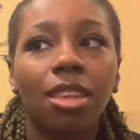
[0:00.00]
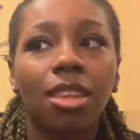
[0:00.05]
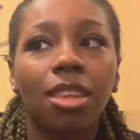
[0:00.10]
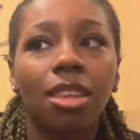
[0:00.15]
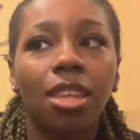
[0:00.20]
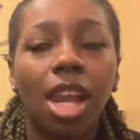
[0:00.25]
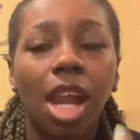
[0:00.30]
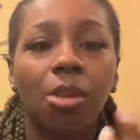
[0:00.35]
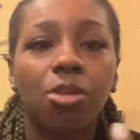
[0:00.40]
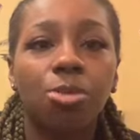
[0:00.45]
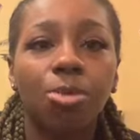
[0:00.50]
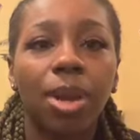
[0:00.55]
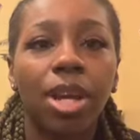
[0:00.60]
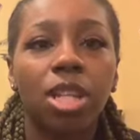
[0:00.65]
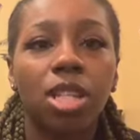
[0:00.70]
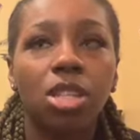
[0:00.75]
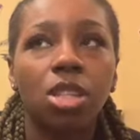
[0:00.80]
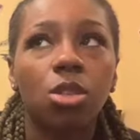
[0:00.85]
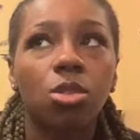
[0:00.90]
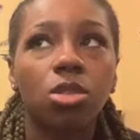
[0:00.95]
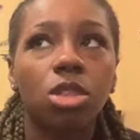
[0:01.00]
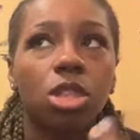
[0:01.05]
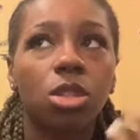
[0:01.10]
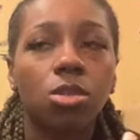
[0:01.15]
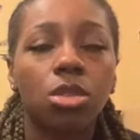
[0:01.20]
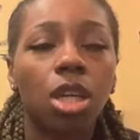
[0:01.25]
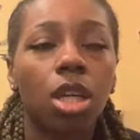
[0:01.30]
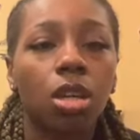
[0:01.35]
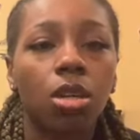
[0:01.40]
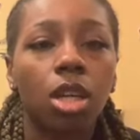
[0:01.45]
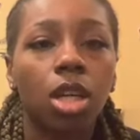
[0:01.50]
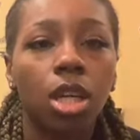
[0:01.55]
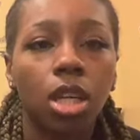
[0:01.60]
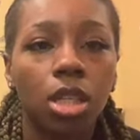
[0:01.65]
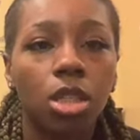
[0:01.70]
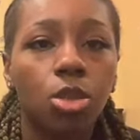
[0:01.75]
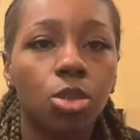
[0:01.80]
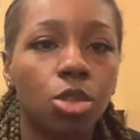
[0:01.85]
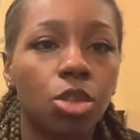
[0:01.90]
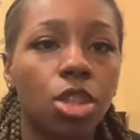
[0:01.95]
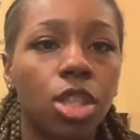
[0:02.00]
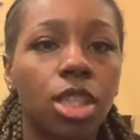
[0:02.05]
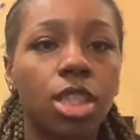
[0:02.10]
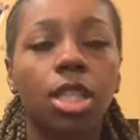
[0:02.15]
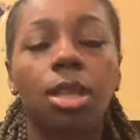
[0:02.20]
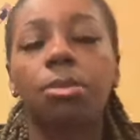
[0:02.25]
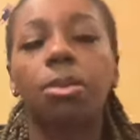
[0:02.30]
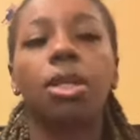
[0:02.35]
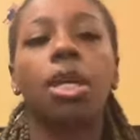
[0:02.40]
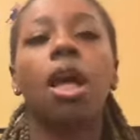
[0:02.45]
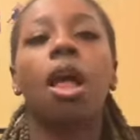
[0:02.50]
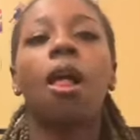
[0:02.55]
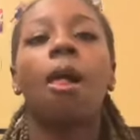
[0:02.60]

that I was pregnant, so she was like, okay, you're doing something.